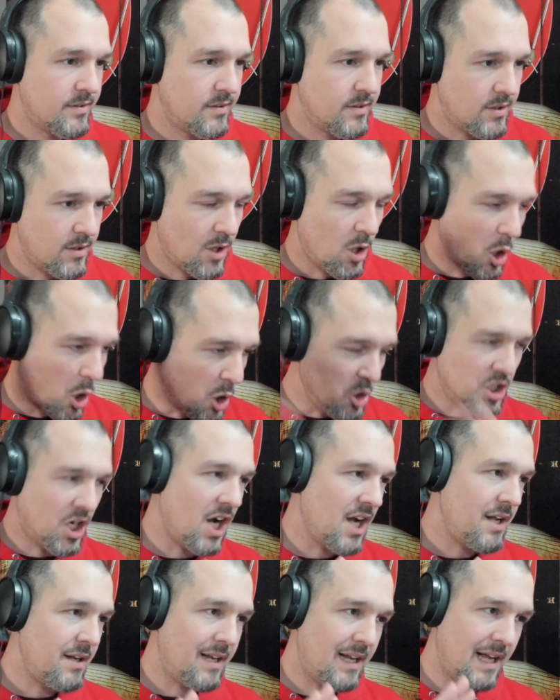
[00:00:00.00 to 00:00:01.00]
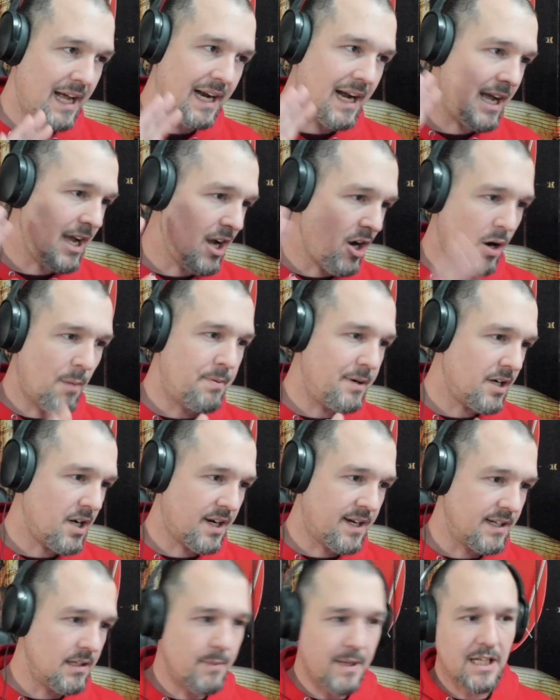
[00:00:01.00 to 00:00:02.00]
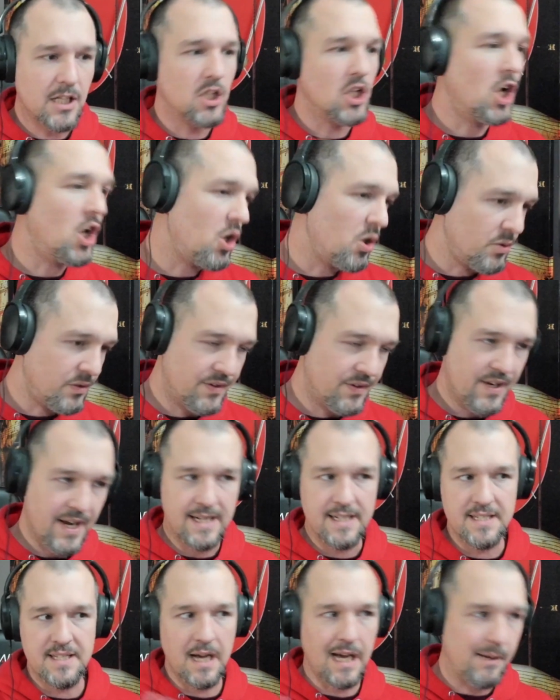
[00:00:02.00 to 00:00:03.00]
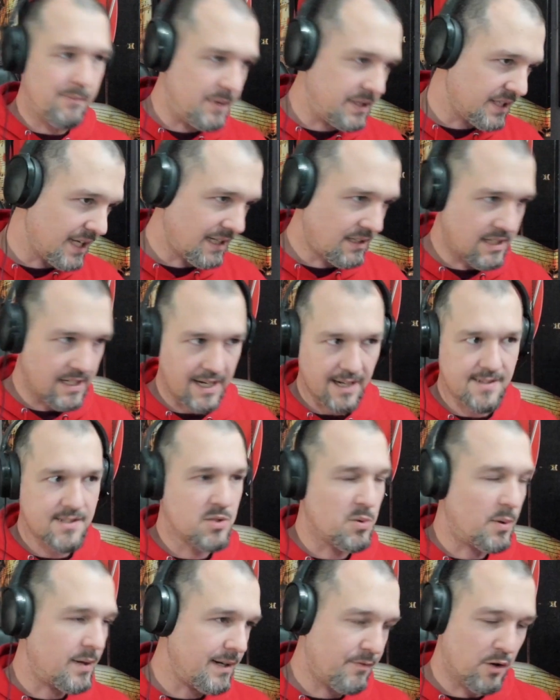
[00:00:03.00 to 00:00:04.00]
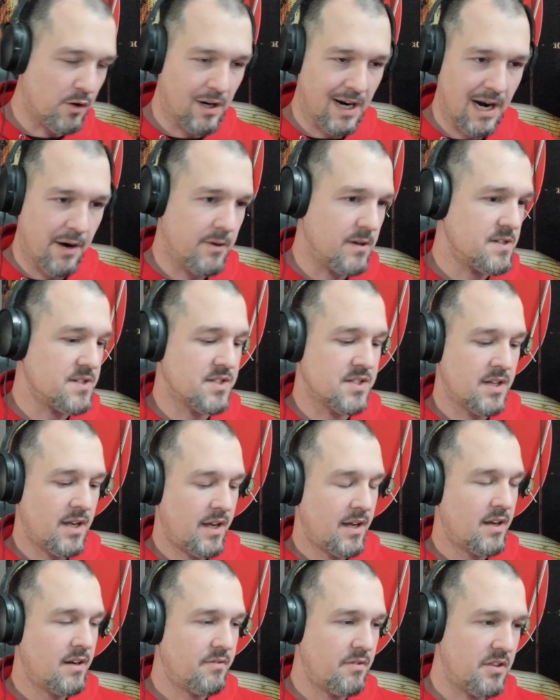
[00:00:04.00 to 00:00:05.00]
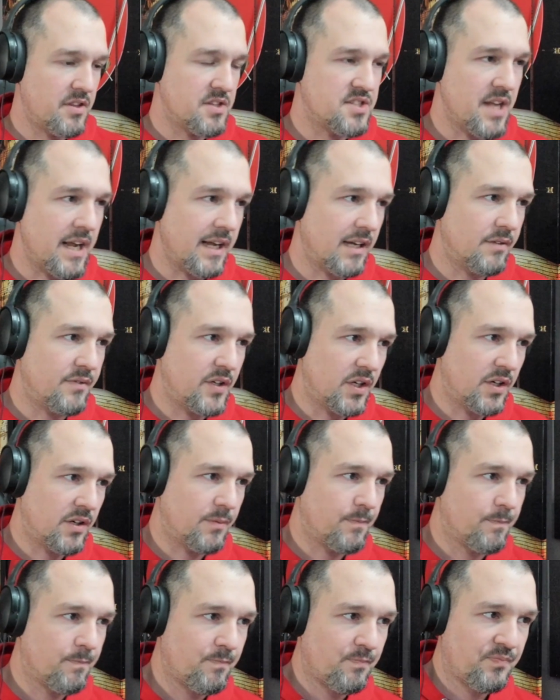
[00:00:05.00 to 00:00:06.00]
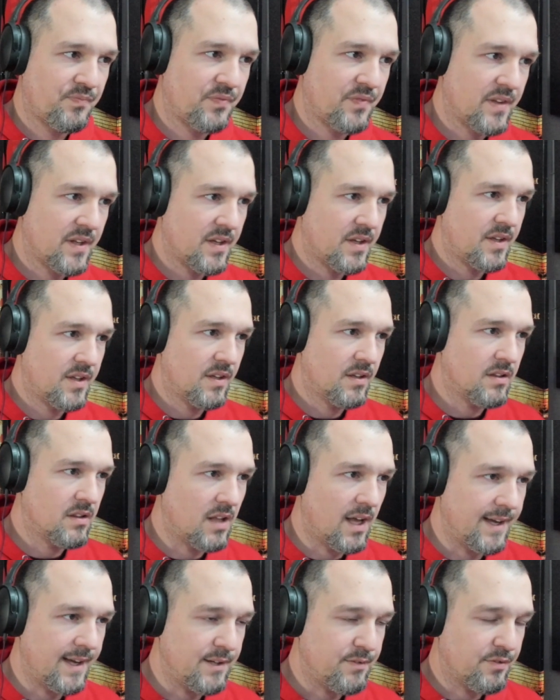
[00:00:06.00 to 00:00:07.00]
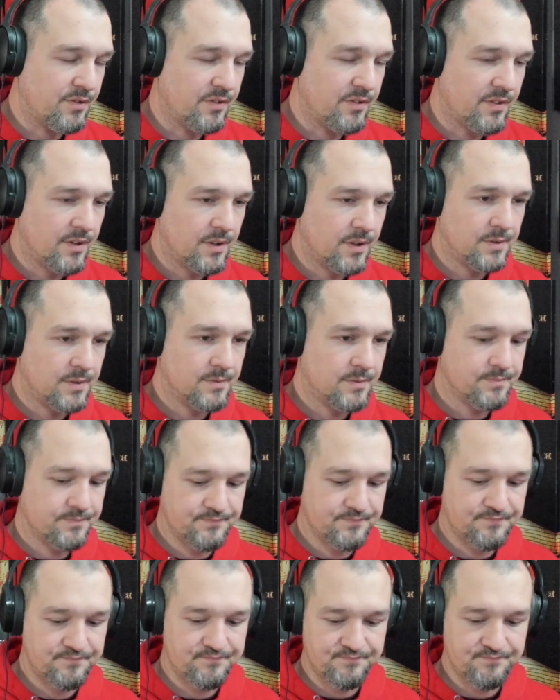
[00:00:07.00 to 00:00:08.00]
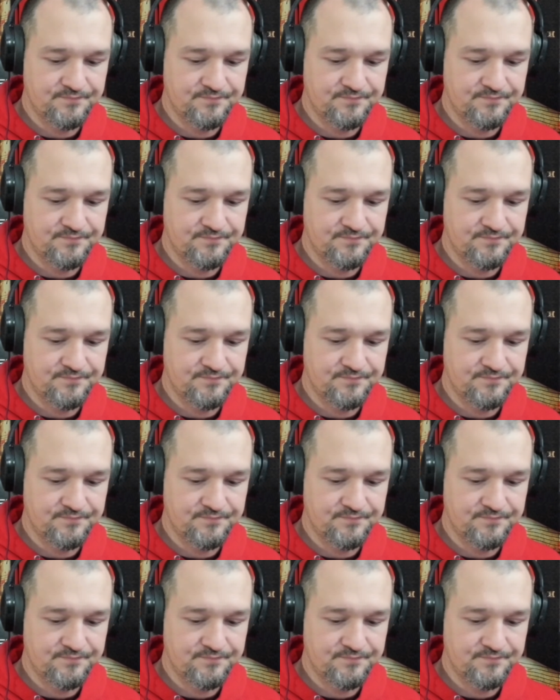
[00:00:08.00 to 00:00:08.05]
Hold on. And I hope you're not going to be alone anytime in like the next 24 hours for the sake of your life. Oh